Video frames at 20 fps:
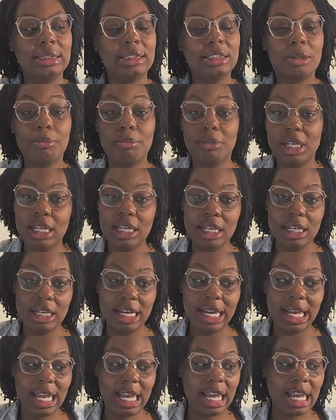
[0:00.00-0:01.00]
to
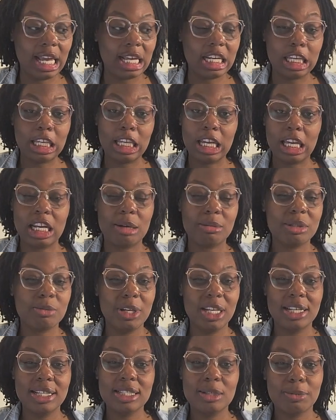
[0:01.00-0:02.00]
me, and again, I'm
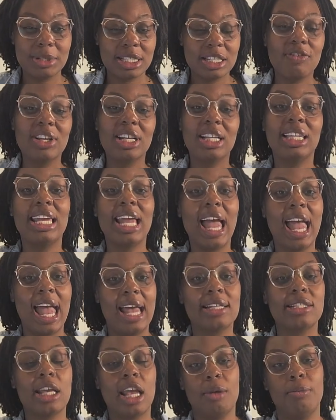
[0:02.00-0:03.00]
speaking specifically
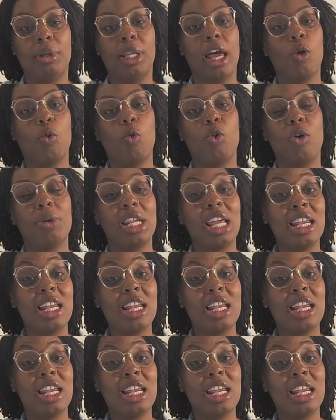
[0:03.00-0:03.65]
as a Black woman